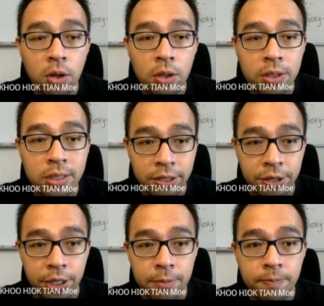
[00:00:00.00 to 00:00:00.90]

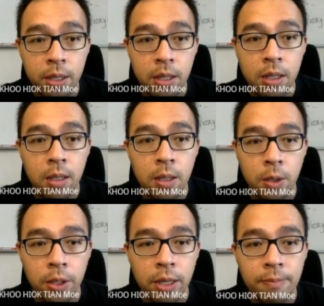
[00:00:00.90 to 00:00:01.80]
screen,
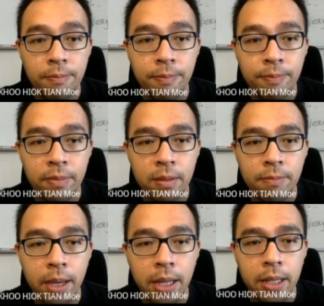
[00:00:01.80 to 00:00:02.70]
okay,
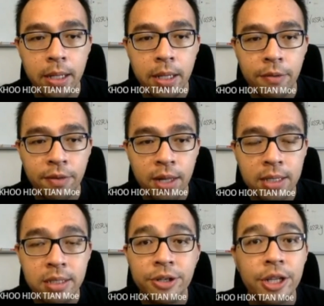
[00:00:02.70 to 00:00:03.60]
pendor floor
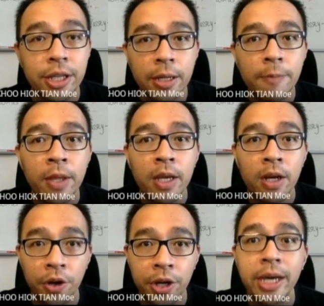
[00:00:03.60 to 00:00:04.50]
screen,
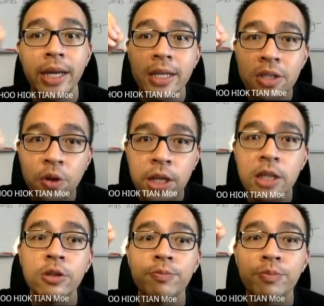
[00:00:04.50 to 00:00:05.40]
okay, it is going
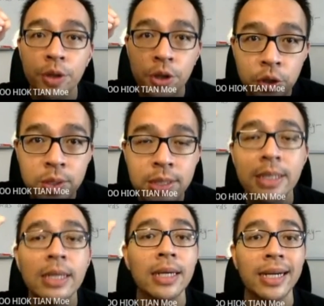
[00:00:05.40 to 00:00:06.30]
to produce
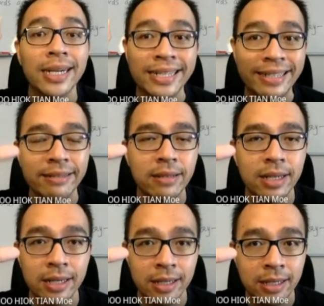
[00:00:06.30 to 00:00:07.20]
a
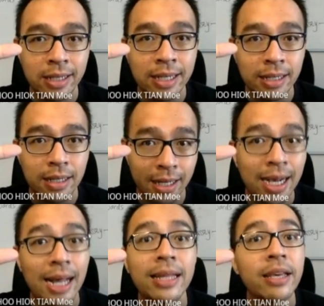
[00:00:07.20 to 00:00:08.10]

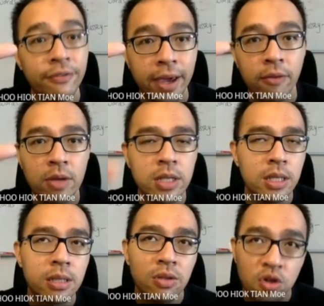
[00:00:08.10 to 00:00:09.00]
color effect, which
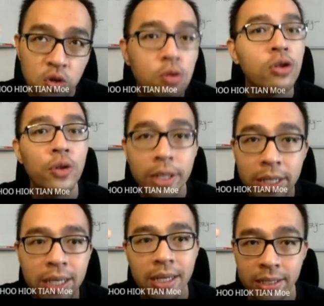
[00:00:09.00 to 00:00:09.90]
is usually
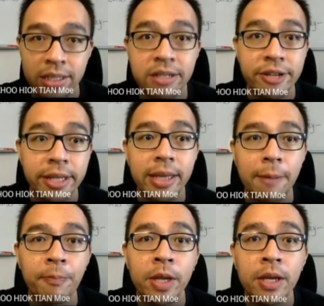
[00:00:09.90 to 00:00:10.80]
is green,
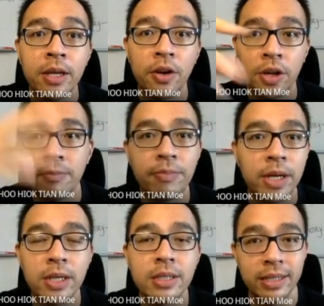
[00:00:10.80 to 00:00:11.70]
okay,
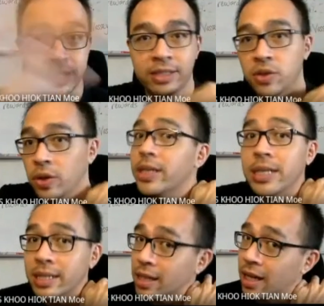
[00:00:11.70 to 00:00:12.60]
because so this
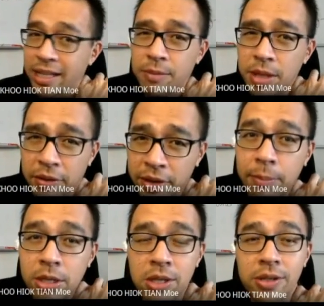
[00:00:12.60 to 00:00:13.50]
is a little bit of
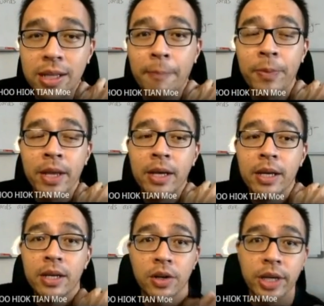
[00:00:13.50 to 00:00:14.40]
chemistry,
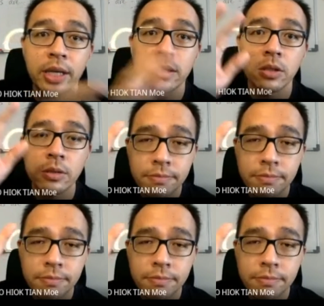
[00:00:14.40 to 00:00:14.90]
okay. So,